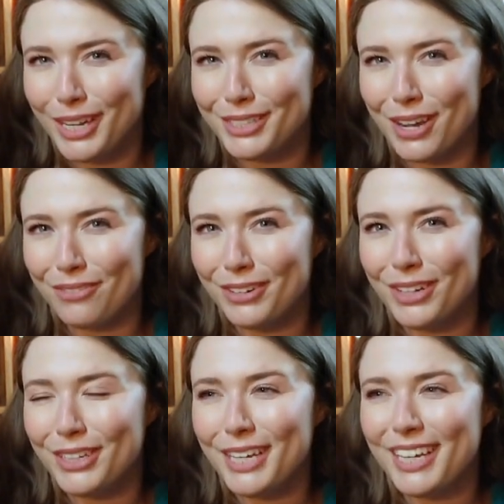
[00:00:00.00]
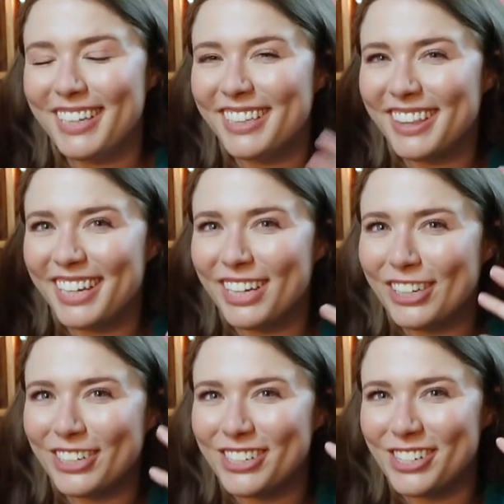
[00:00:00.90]
It definitely
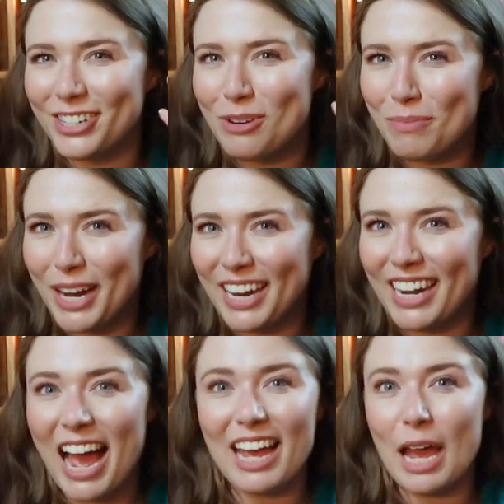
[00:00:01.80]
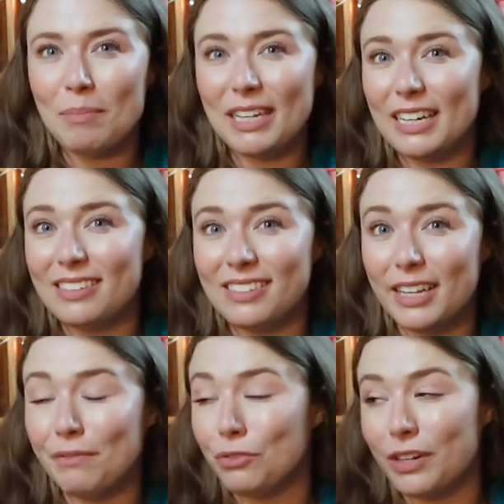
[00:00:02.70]
lingers in your brain. I mean, it's
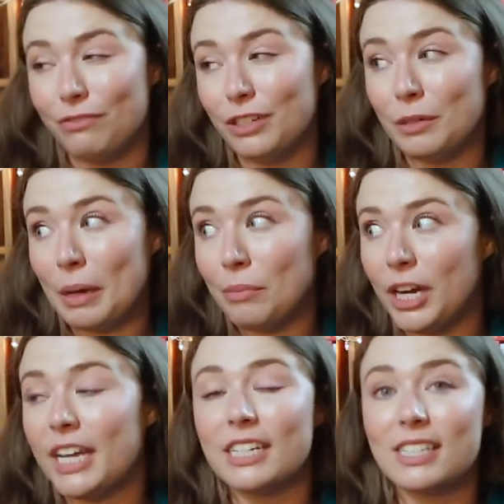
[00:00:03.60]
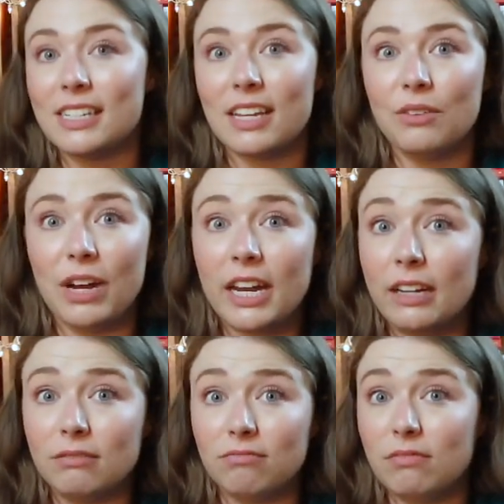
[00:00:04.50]
lived rent-free in my brain since I read
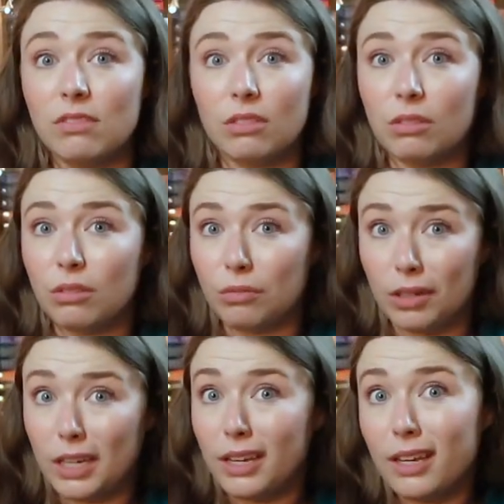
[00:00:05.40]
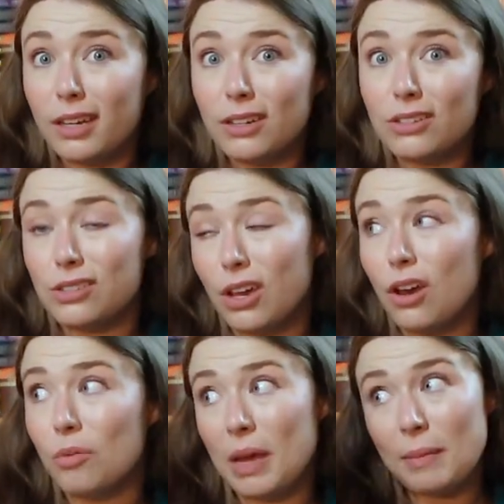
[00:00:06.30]
it 3 years
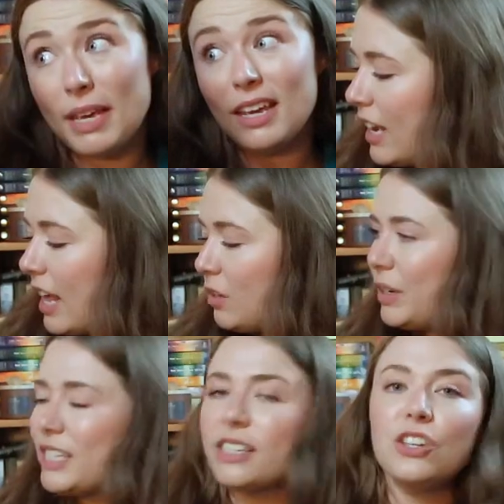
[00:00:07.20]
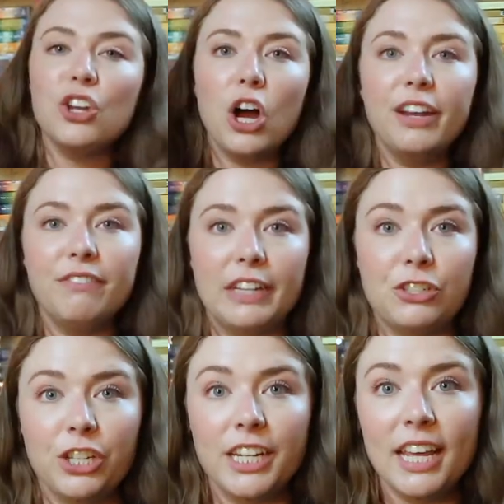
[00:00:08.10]
ago, maybe. Another one is a
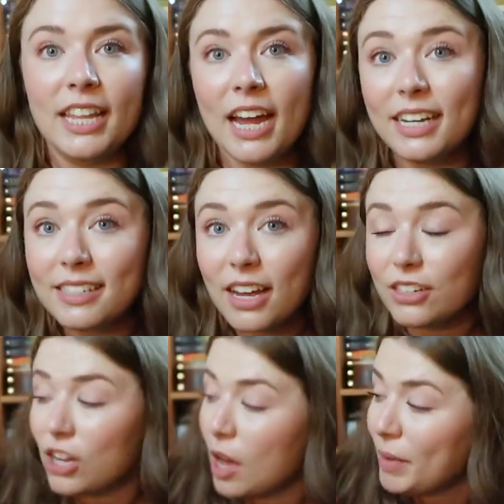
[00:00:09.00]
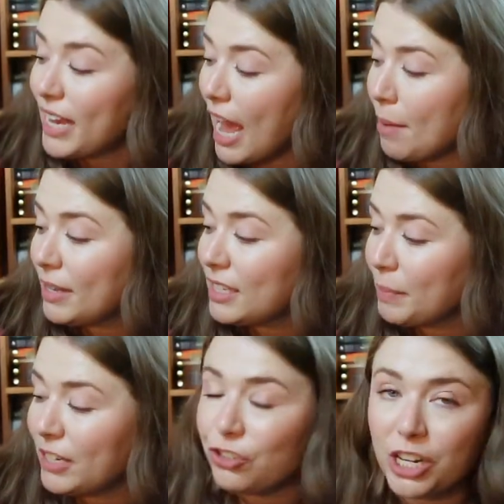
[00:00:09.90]
nonfiction, and that is Atomic Habits
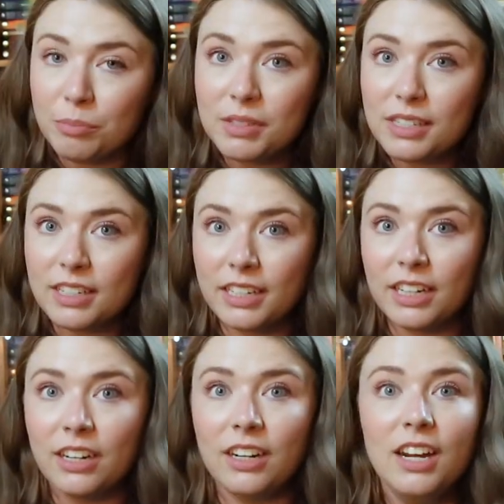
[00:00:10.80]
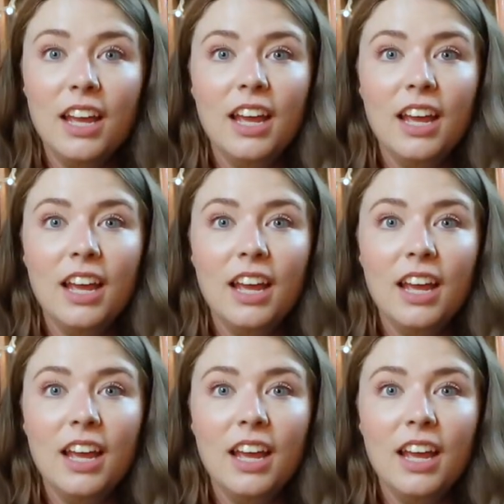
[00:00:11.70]
by James Clear.